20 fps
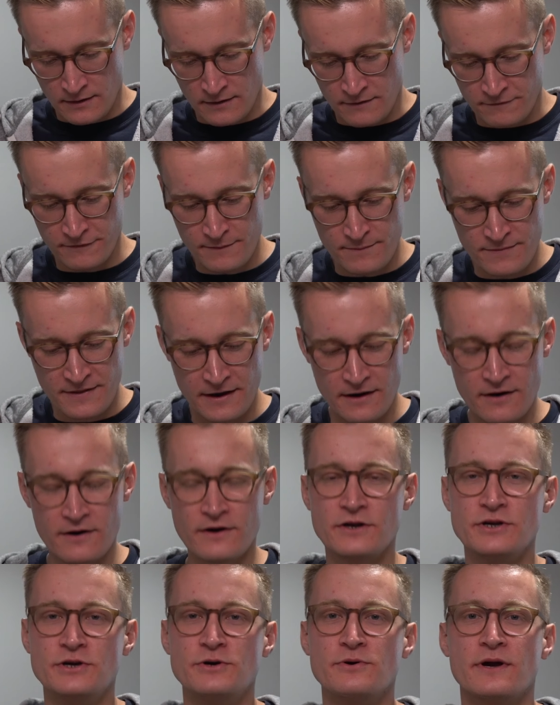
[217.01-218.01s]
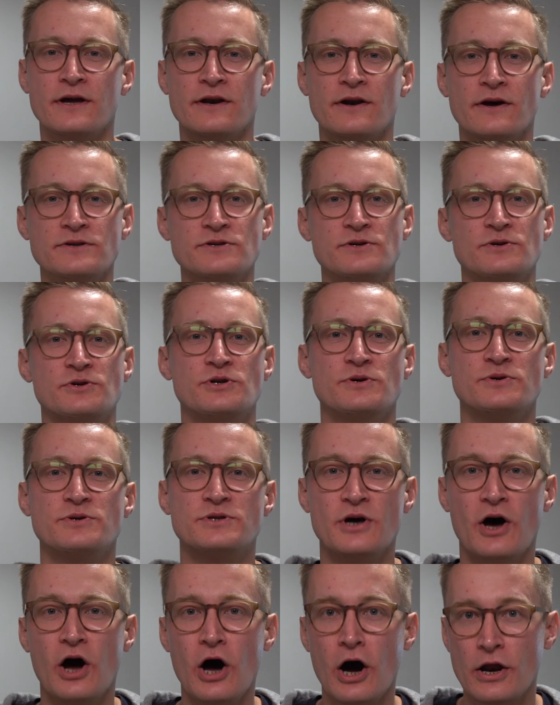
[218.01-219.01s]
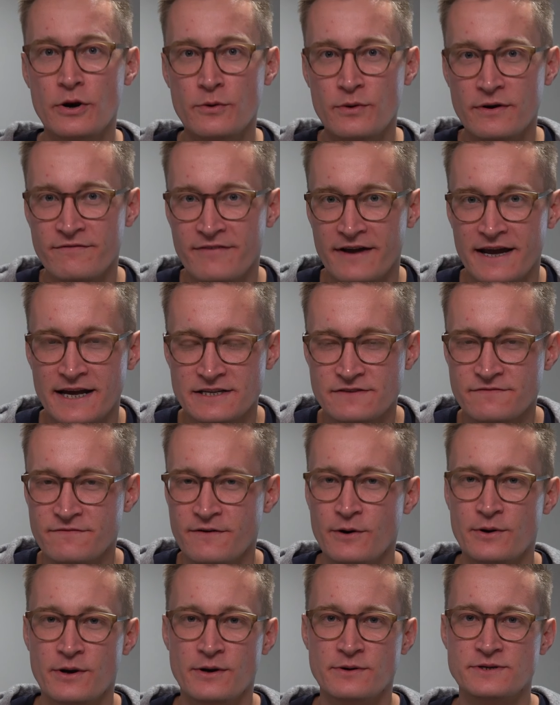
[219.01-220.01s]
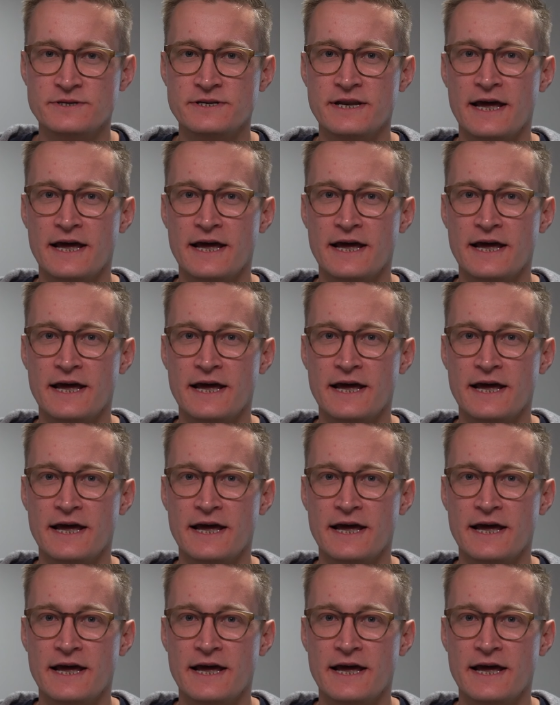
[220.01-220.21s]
From there, you can also choose to auto-advance photos.